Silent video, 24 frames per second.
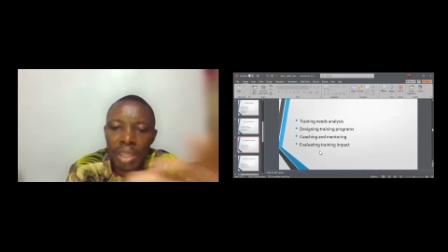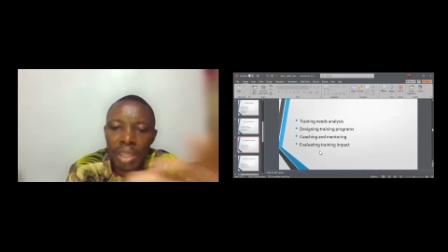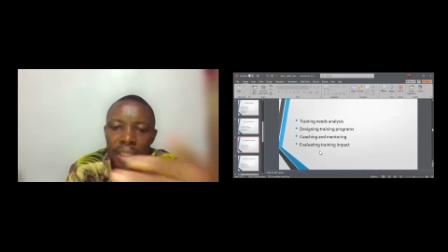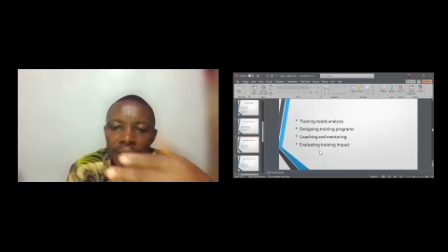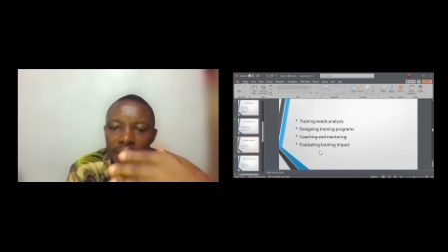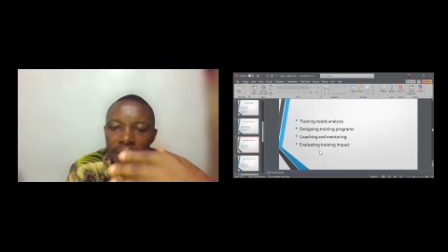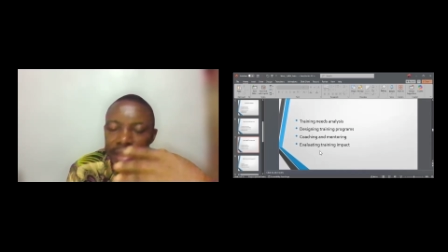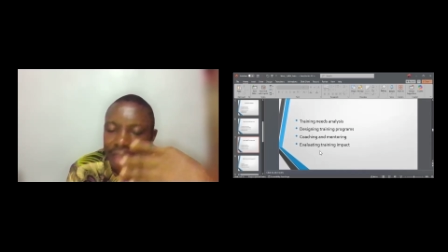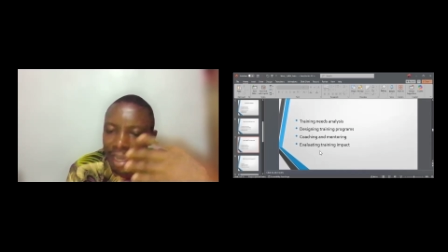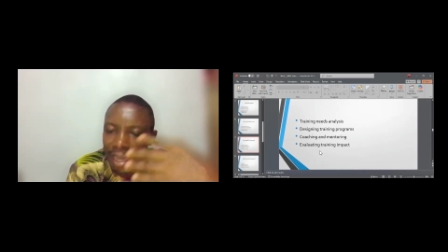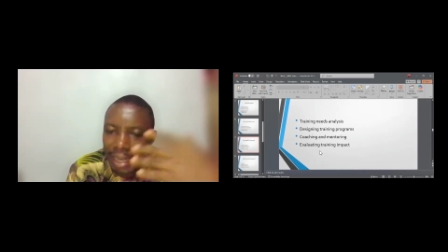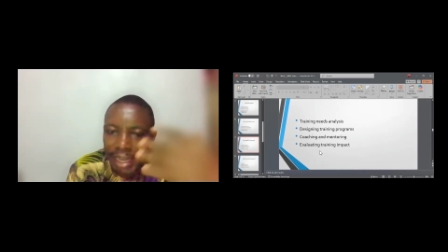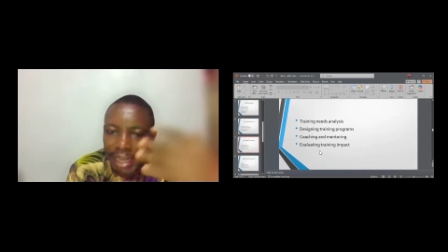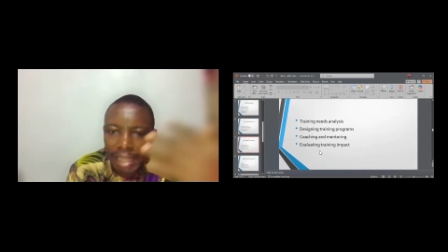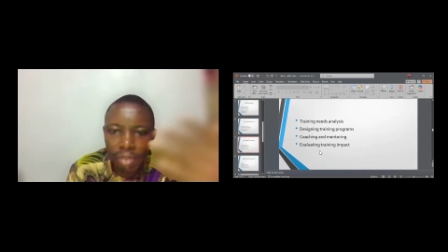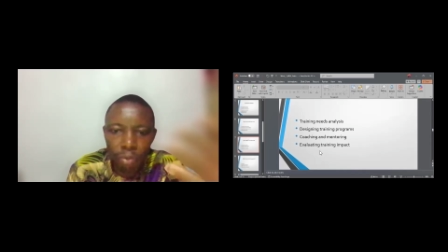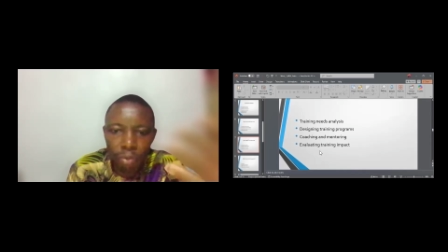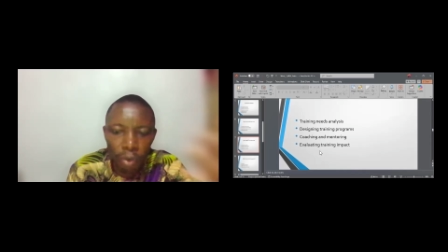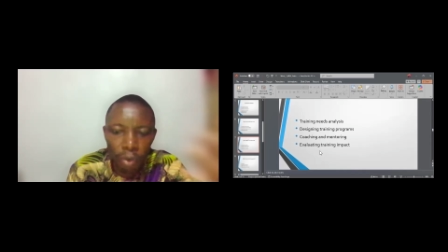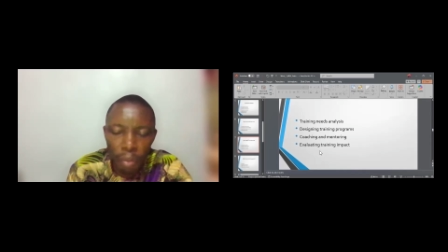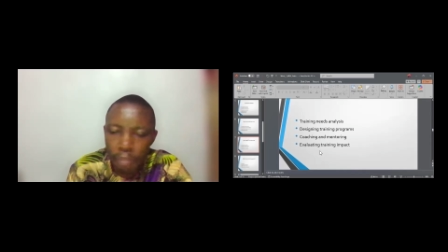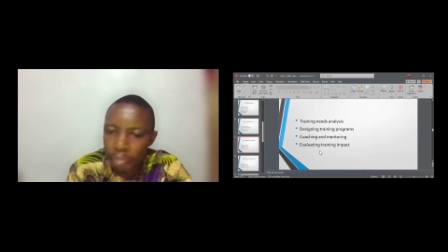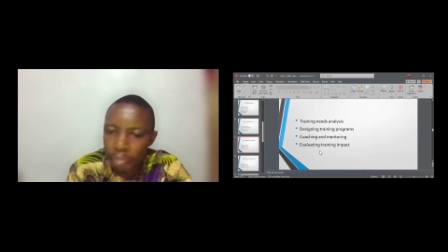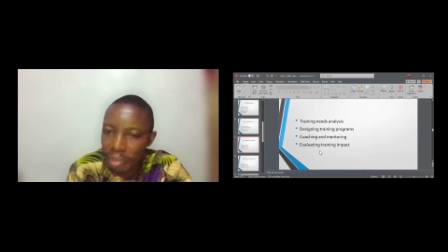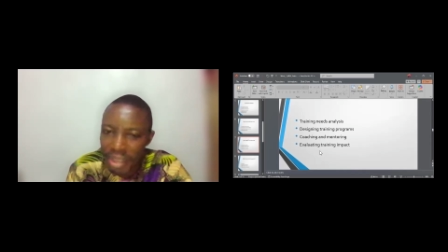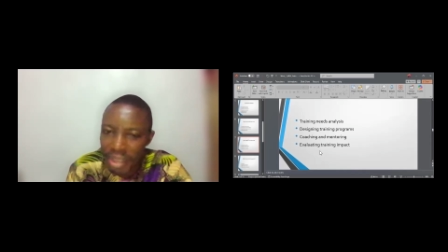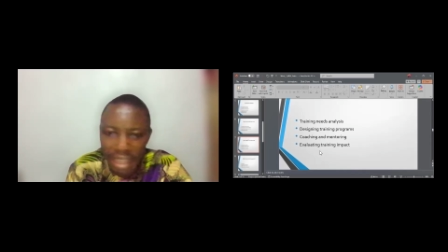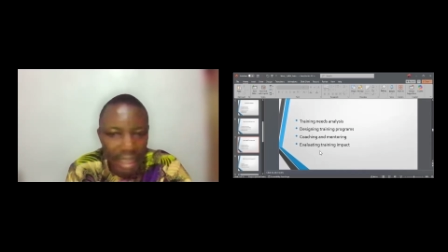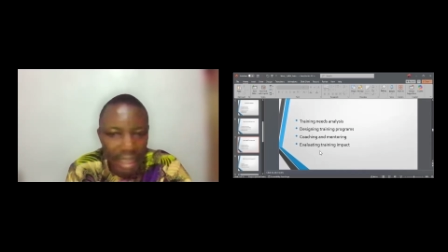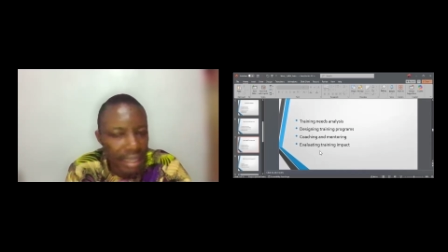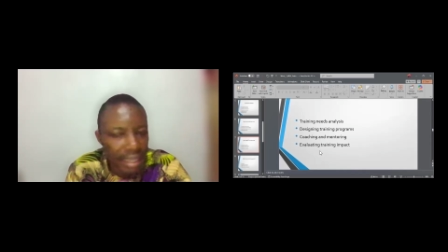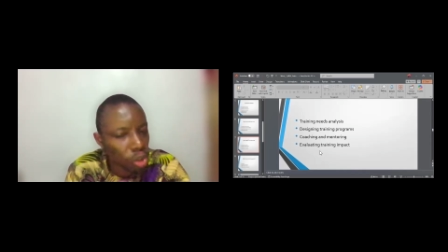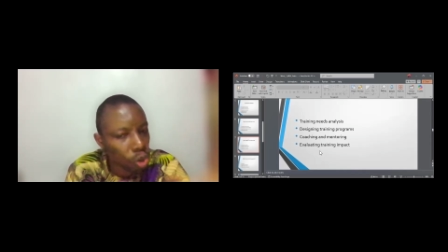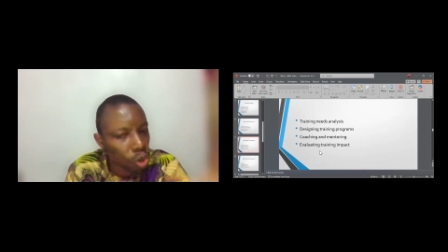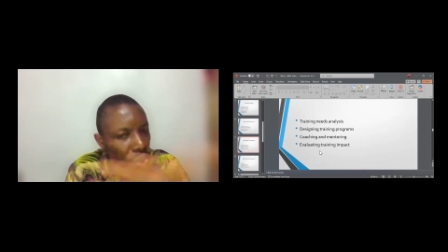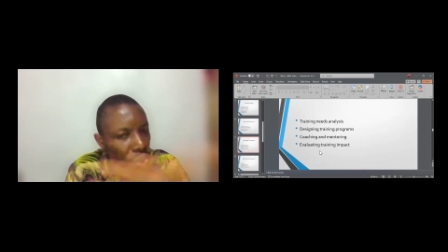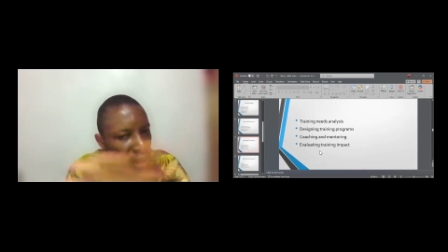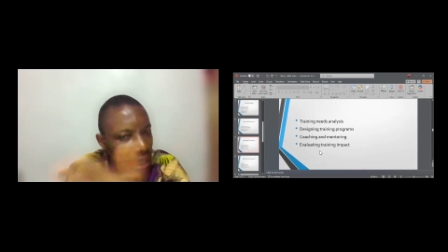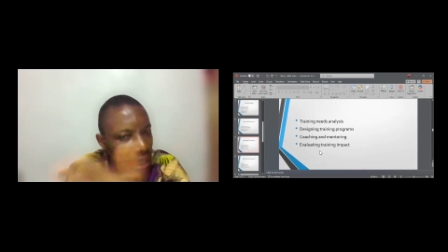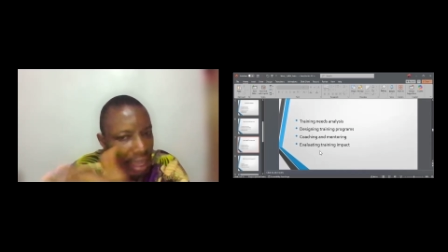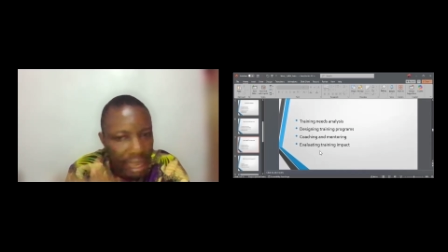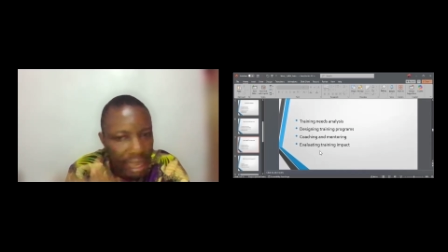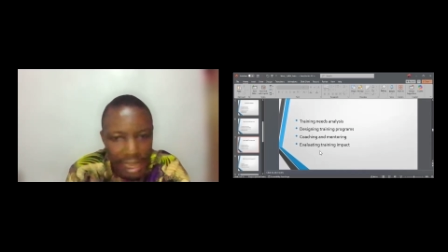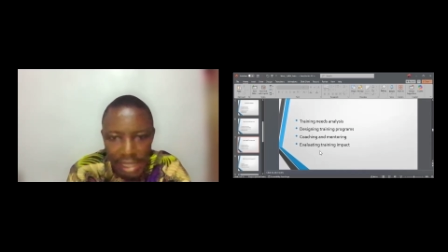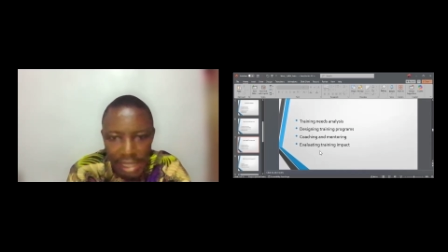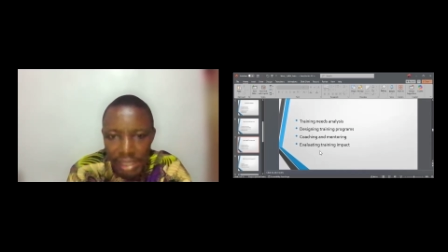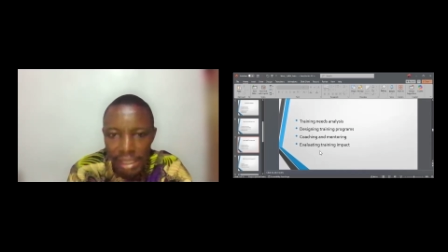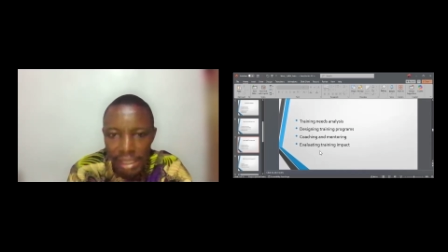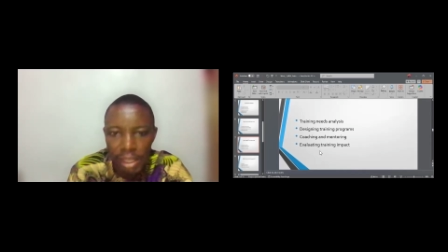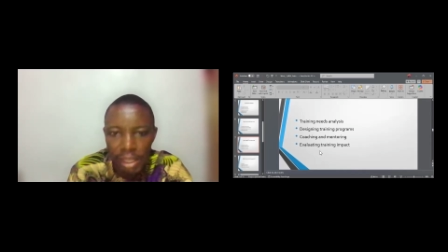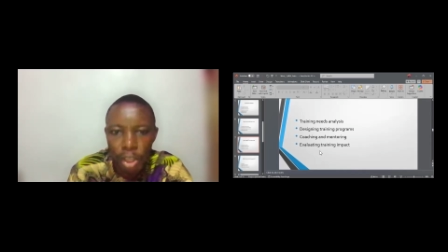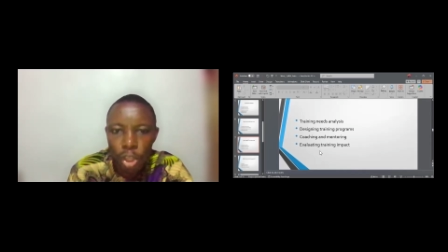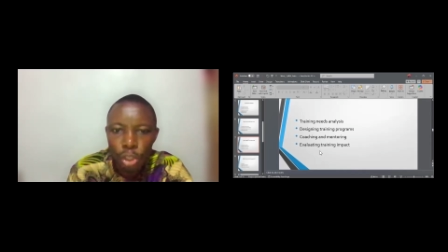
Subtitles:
select from beginning to the end.